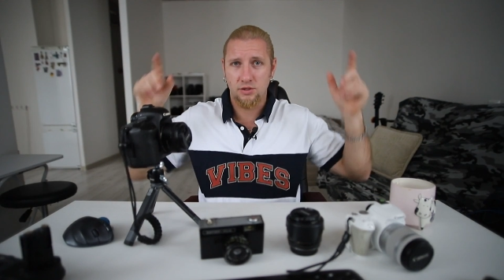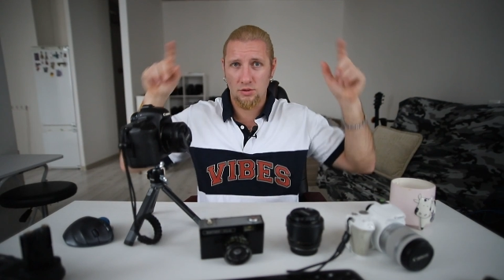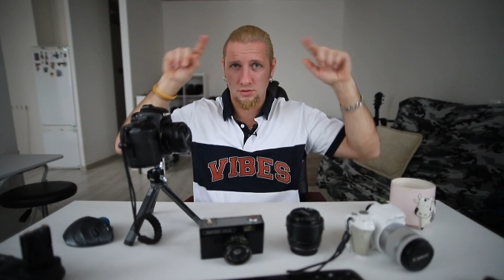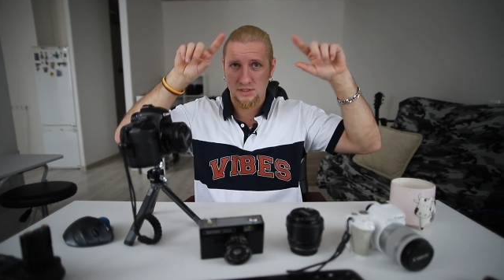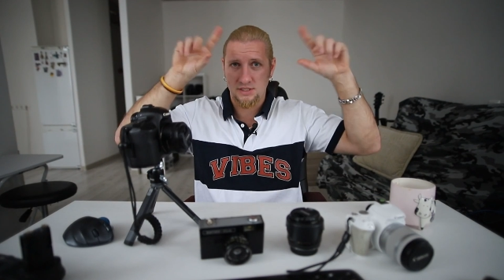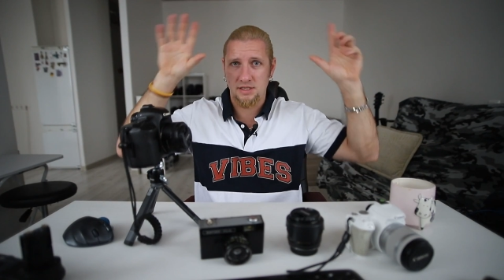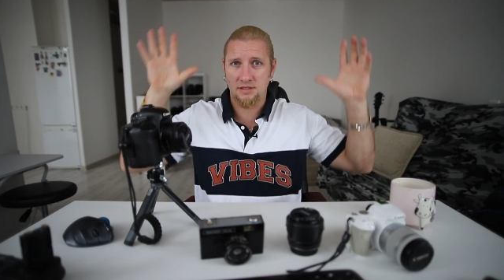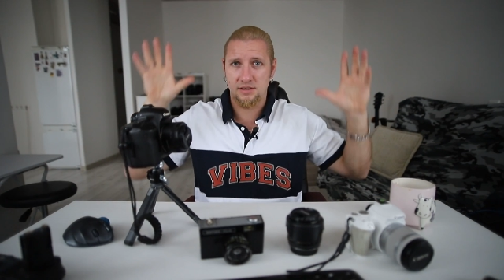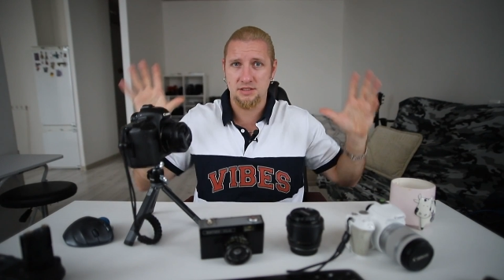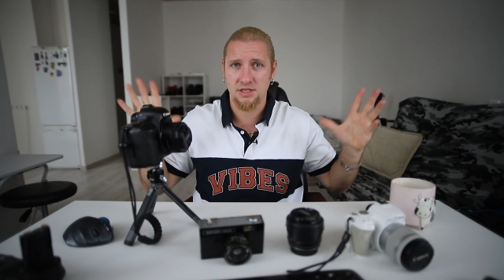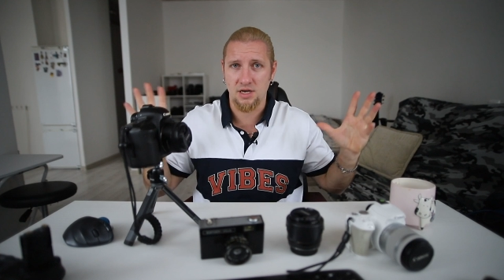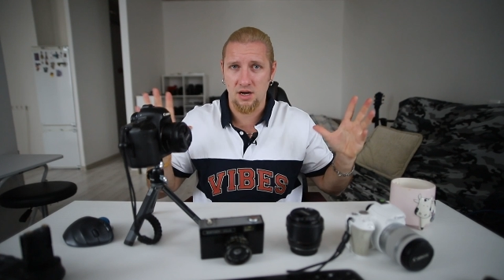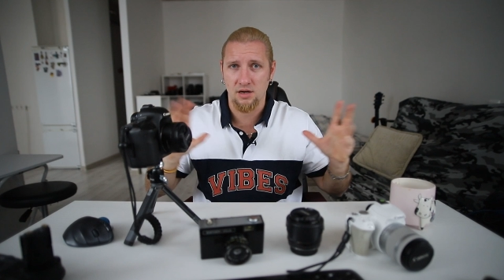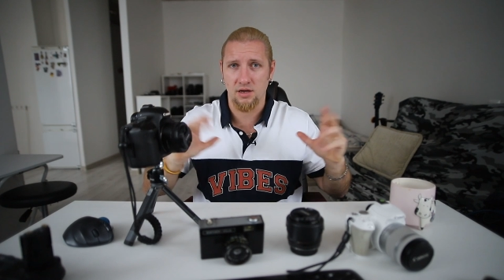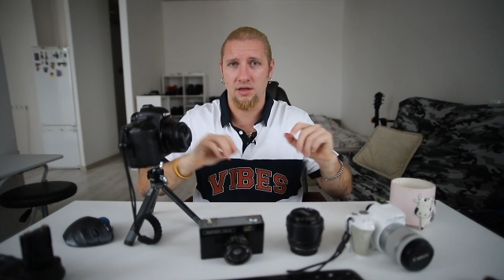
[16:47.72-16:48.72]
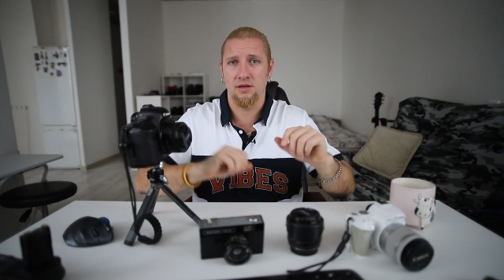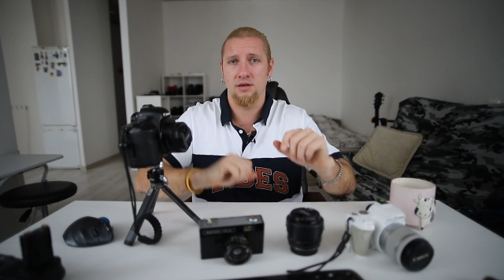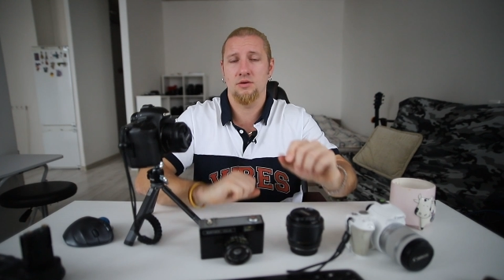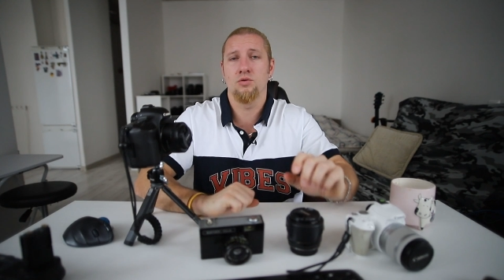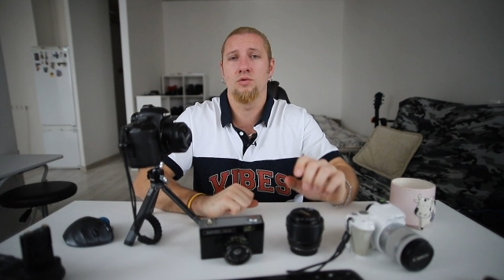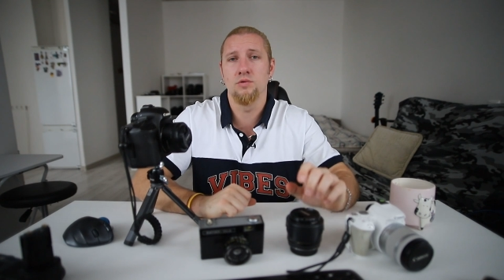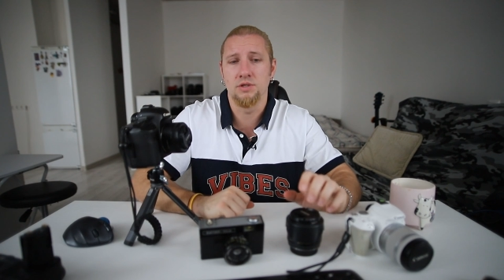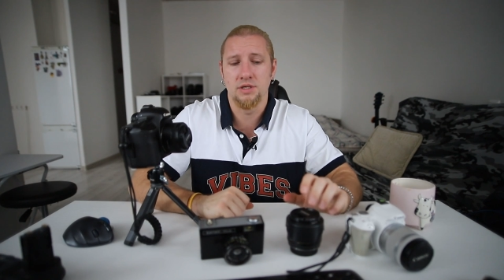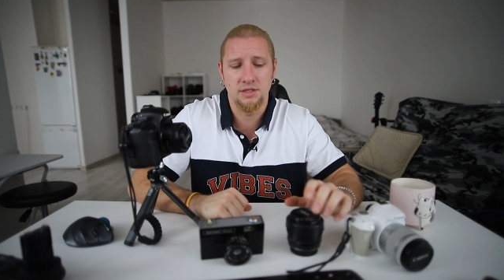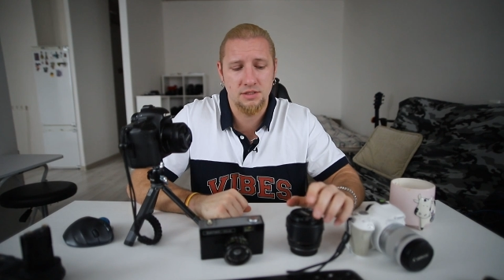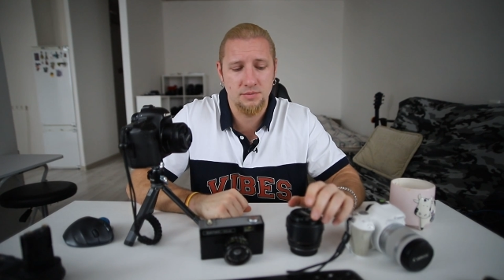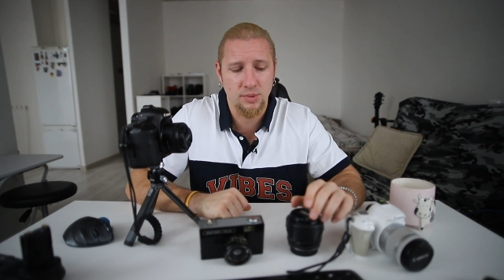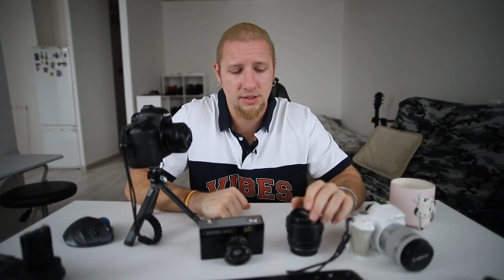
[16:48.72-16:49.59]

you'll see the darker corners,